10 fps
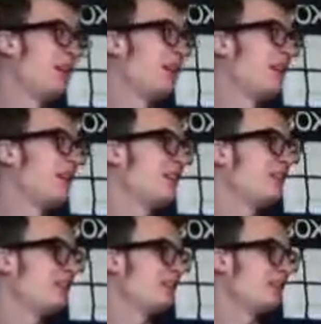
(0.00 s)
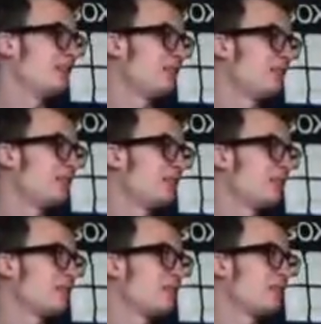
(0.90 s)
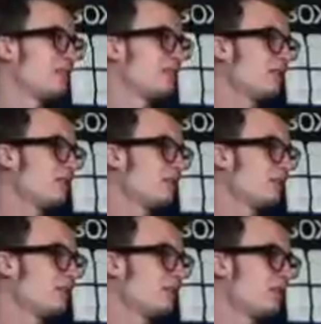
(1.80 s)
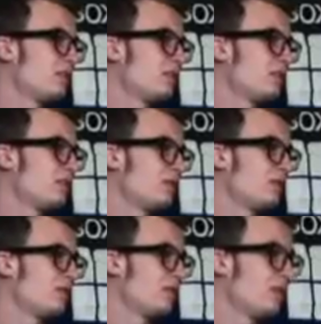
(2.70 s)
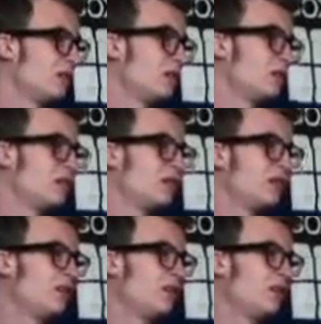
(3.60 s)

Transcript: No one is speaking in this clip.